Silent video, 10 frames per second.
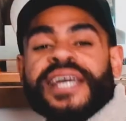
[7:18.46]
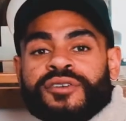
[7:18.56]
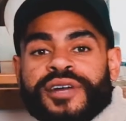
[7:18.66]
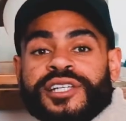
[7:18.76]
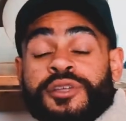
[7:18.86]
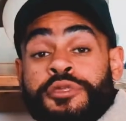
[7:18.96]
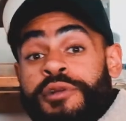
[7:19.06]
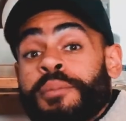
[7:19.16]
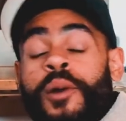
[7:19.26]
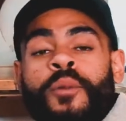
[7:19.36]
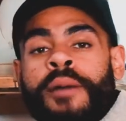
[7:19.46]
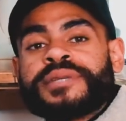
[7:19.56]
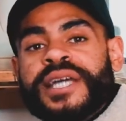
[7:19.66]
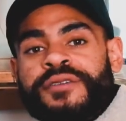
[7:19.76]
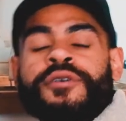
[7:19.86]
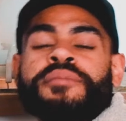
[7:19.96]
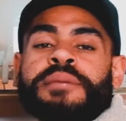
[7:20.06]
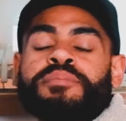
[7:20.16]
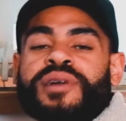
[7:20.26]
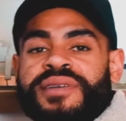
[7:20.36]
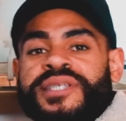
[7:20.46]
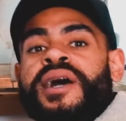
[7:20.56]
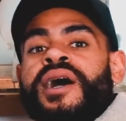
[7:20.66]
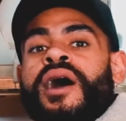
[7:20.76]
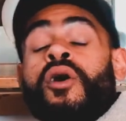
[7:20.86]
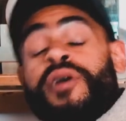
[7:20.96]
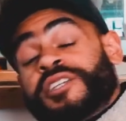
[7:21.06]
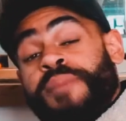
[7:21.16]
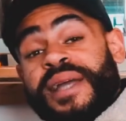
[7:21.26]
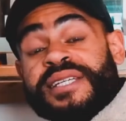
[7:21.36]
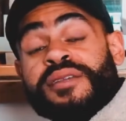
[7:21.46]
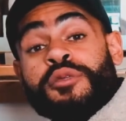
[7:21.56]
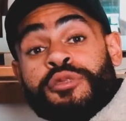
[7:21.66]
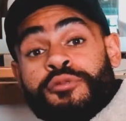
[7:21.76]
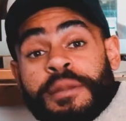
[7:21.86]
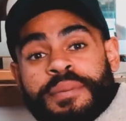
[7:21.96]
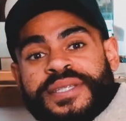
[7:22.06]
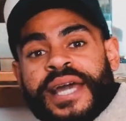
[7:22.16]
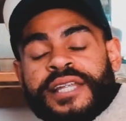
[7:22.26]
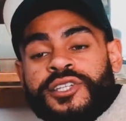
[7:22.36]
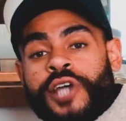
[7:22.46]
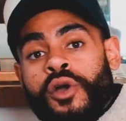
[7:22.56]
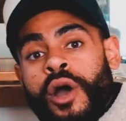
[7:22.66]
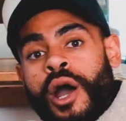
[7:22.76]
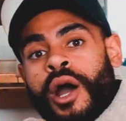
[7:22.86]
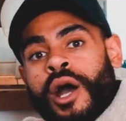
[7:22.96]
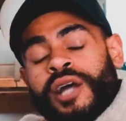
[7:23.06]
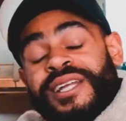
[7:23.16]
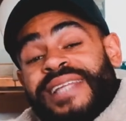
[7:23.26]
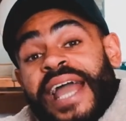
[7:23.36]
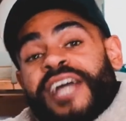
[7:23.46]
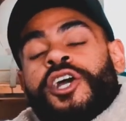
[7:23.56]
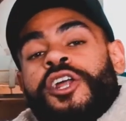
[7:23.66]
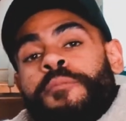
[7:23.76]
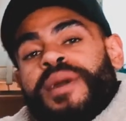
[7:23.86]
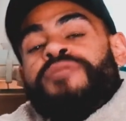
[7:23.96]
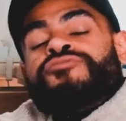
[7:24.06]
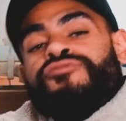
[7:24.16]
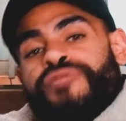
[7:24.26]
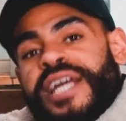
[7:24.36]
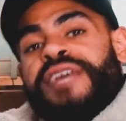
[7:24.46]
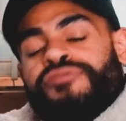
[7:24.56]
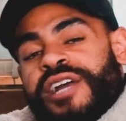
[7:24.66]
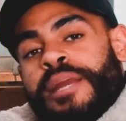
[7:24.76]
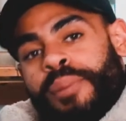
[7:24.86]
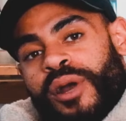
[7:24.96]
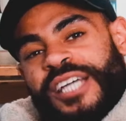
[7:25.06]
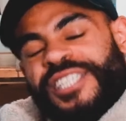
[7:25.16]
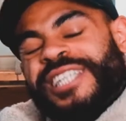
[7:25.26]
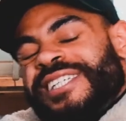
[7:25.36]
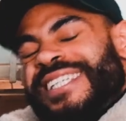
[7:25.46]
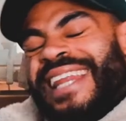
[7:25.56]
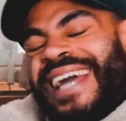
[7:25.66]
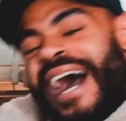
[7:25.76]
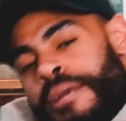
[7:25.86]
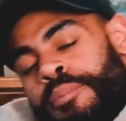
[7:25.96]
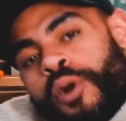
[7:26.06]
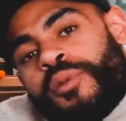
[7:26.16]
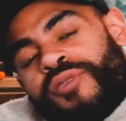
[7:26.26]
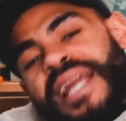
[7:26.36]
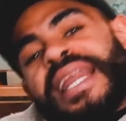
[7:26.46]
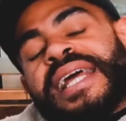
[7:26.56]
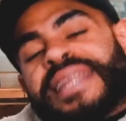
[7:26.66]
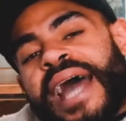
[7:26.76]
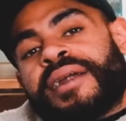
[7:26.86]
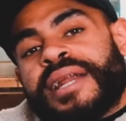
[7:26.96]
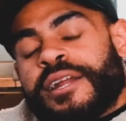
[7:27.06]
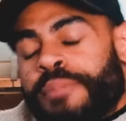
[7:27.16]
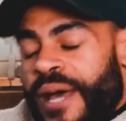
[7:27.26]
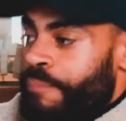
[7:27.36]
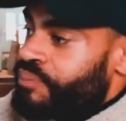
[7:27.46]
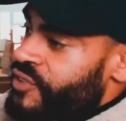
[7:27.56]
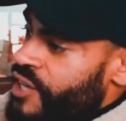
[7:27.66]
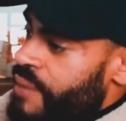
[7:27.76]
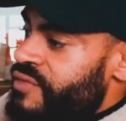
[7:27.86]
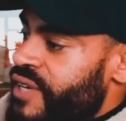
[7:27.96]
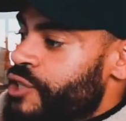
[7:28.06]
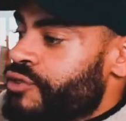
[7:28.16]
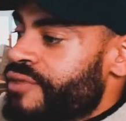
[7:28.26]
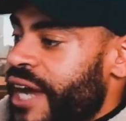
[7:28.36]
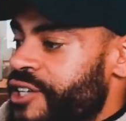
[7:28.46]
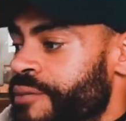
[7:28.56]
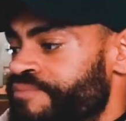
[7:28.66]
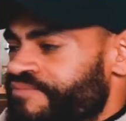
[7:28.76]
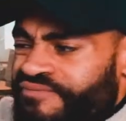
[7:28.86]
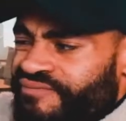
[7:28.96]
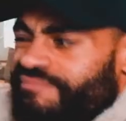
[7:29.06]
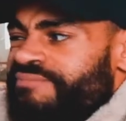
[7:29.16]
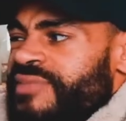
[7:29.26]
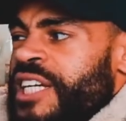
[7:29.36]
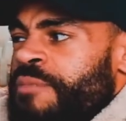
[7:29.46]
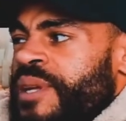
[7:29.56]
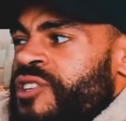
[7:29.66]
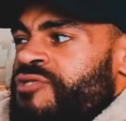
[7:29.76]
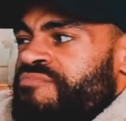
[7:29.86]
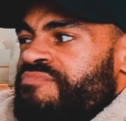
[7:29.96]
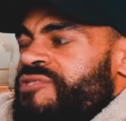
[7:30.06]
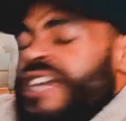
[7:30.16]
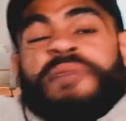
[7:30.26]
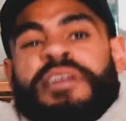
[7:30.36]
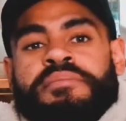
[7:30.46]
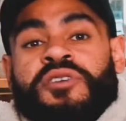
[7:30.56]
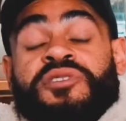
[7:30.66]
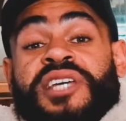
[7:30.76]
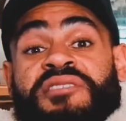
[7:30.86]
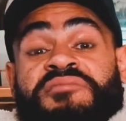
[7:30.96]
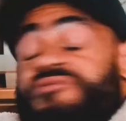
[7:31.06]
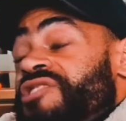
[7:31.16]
increased to 3.1% from the previous or expected 3%. So the data could have been really, really bullish. It's just that the unemployment rate let it down a little bit. In terms of initial reaction, it's been generally muted